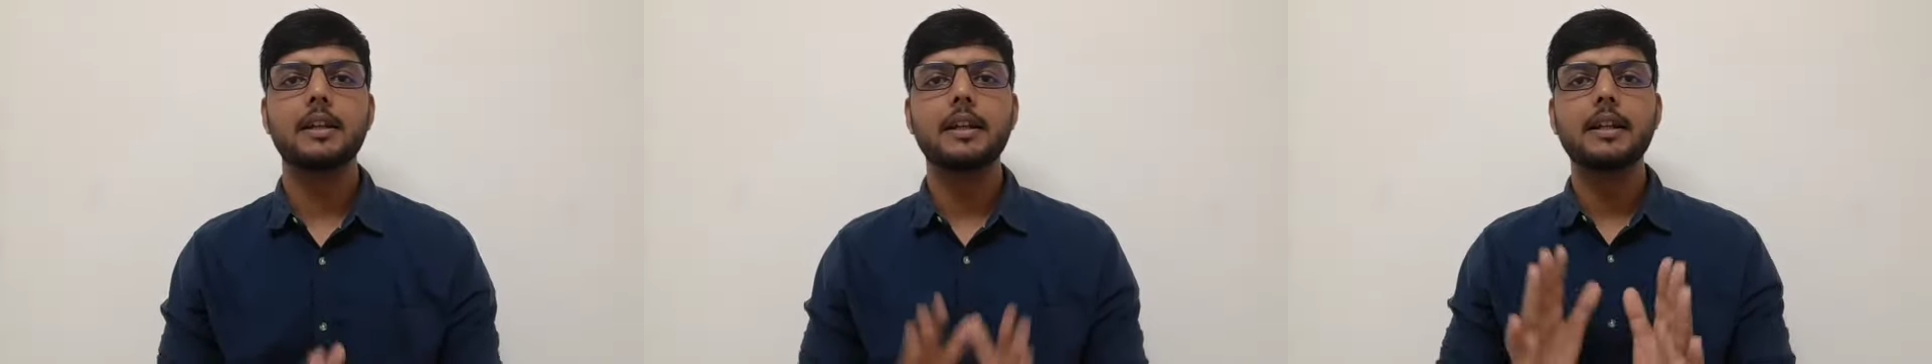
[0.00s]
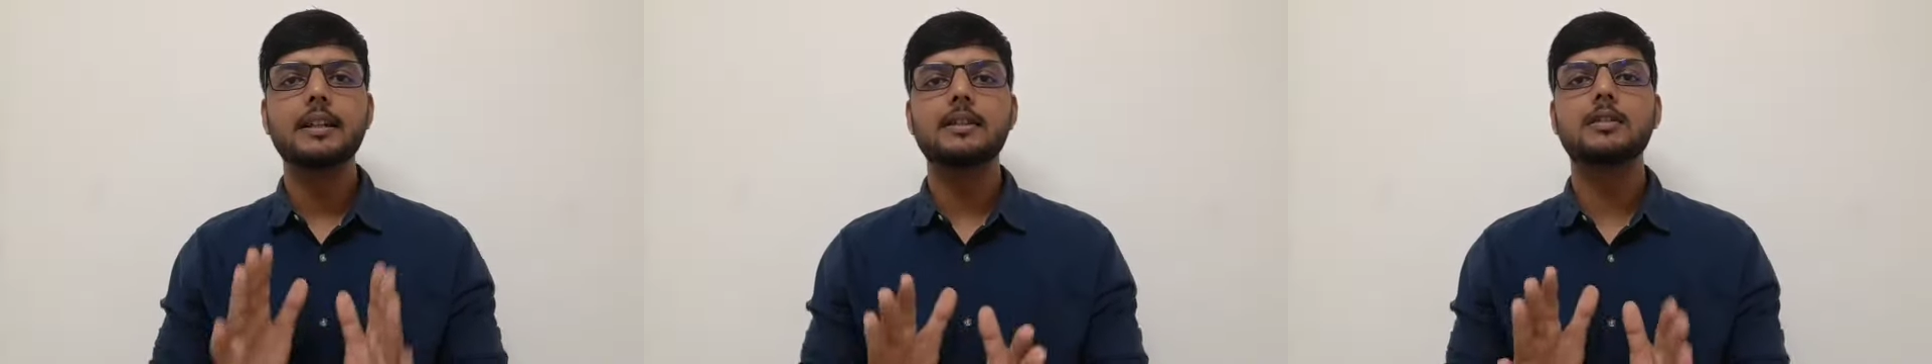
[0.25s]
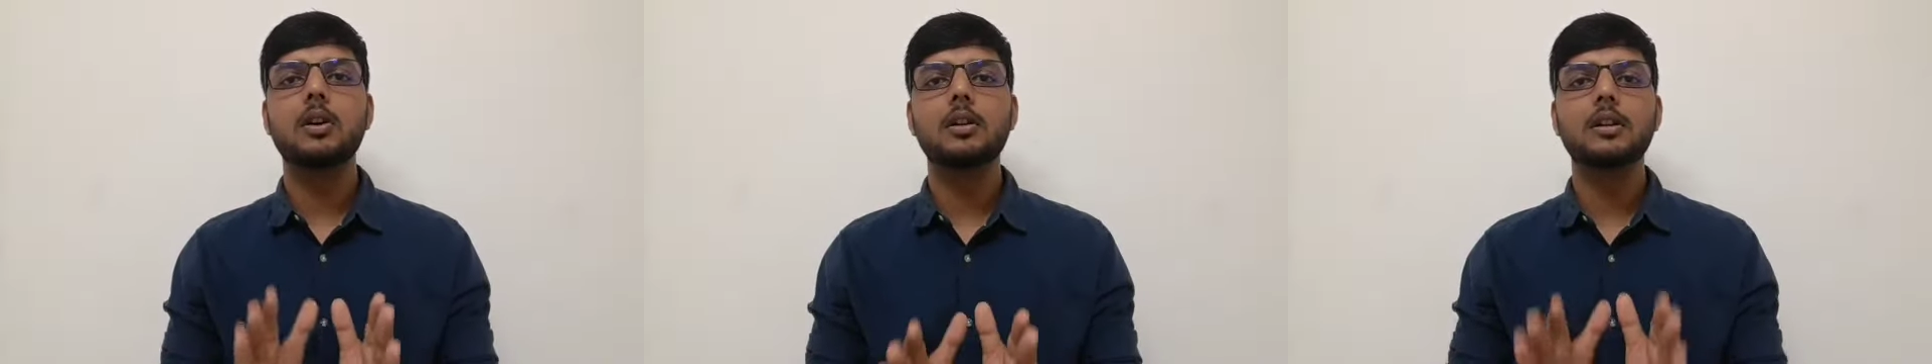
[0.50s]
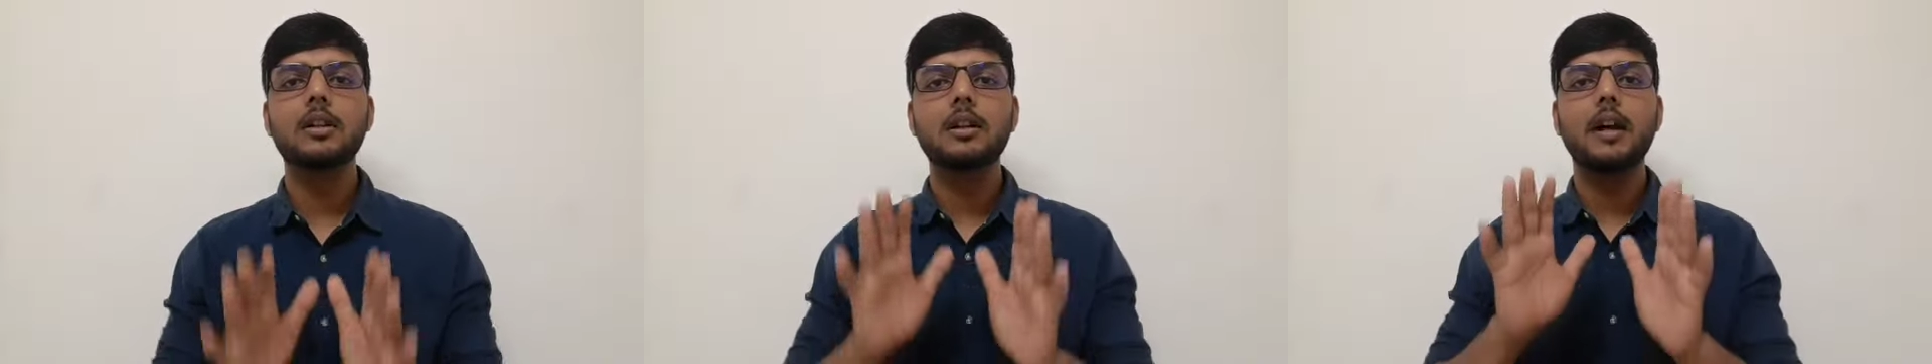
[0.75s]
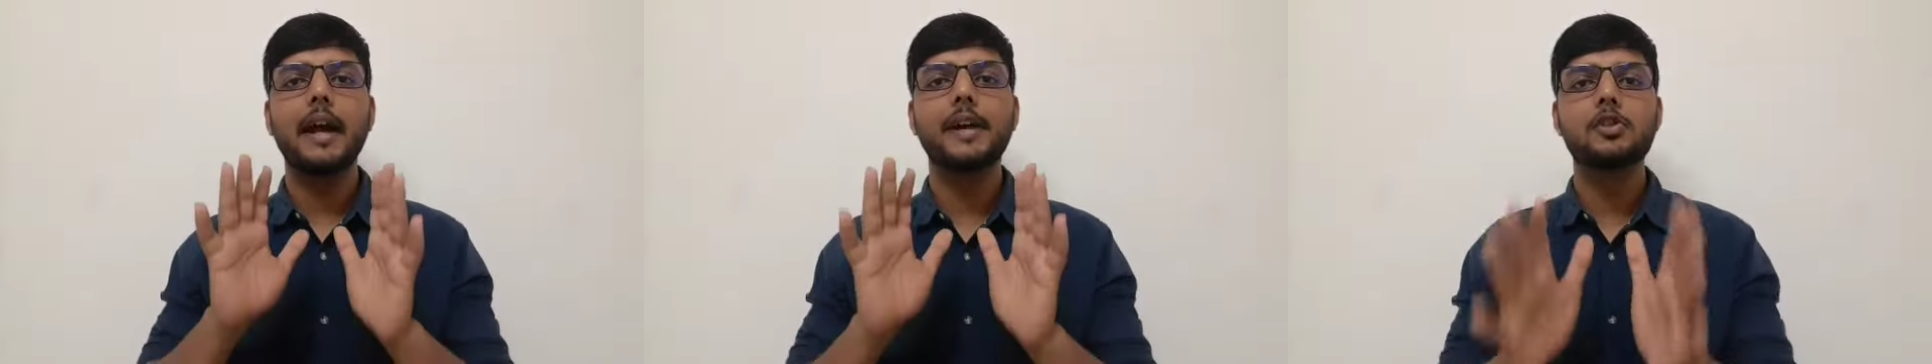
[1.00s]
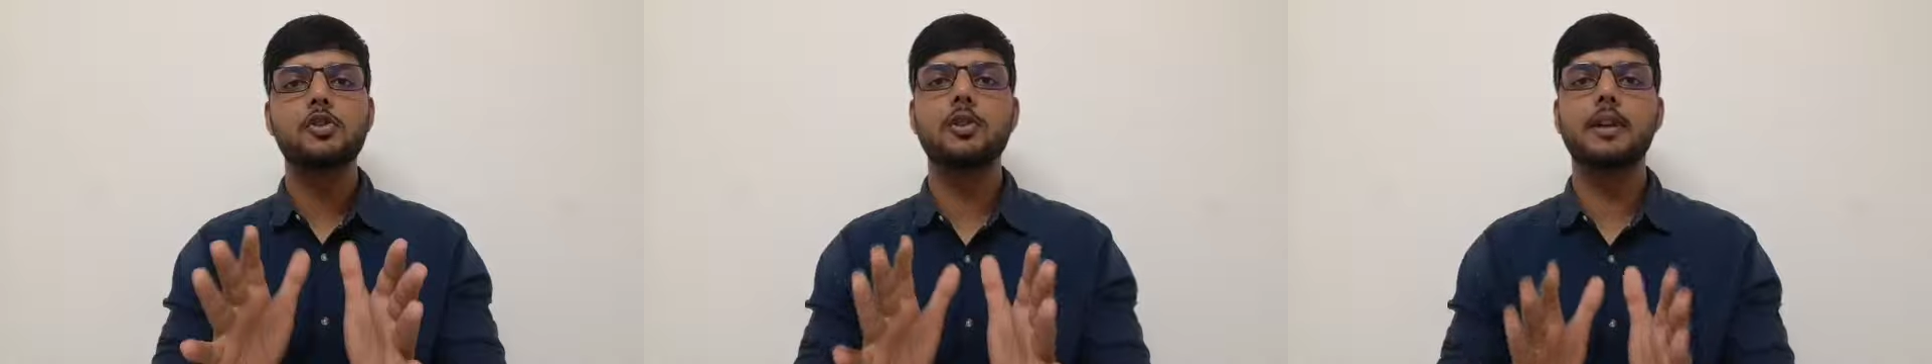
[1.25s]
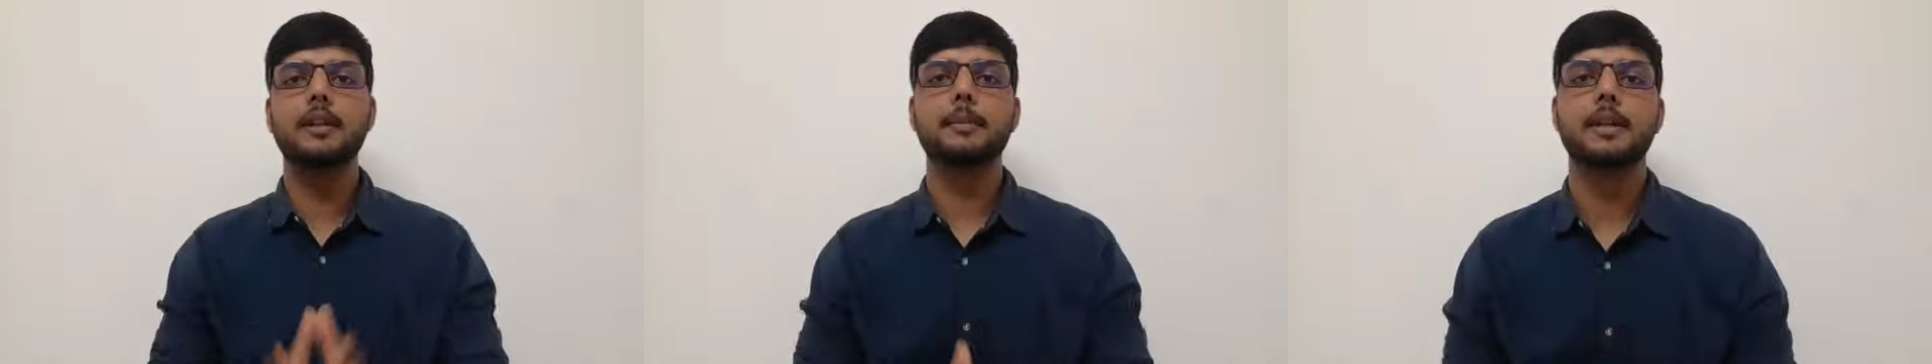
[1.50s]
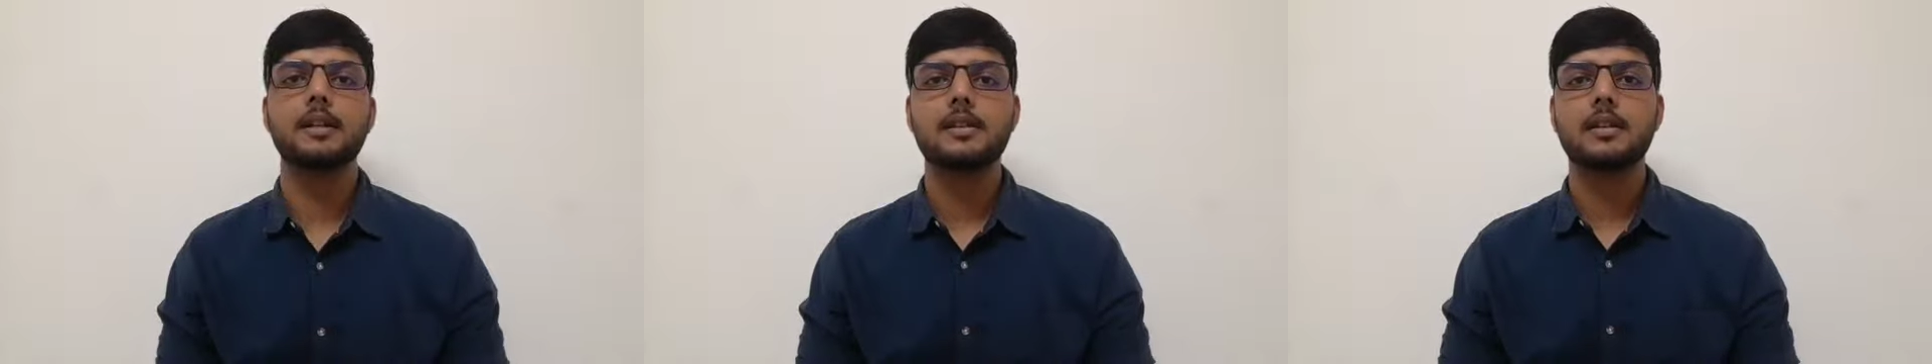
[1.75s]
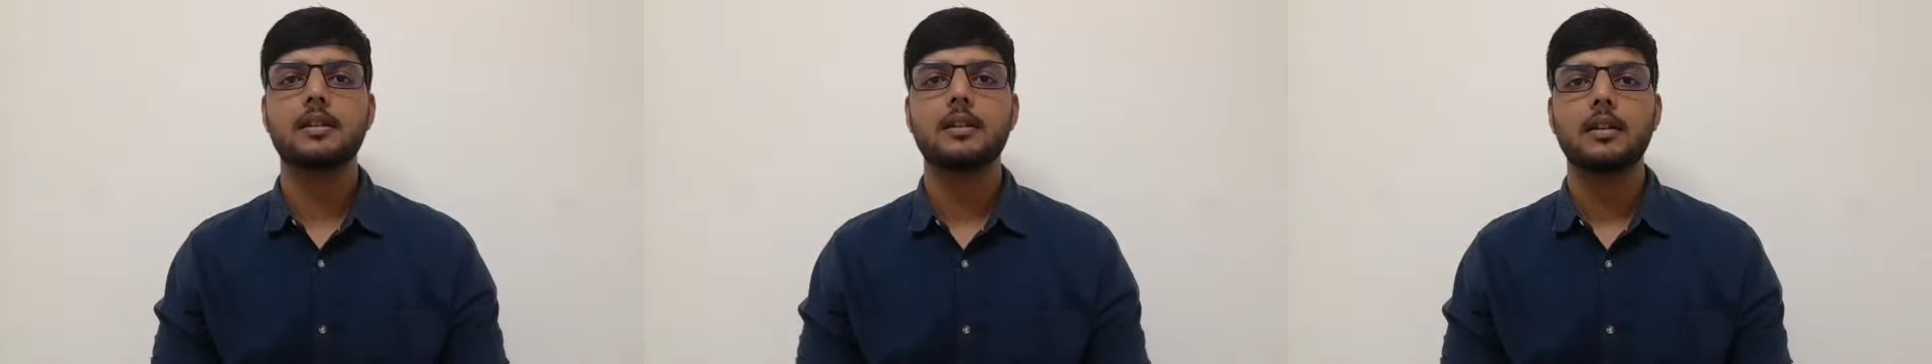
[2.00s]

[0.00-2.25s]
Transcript: It is not an actual image.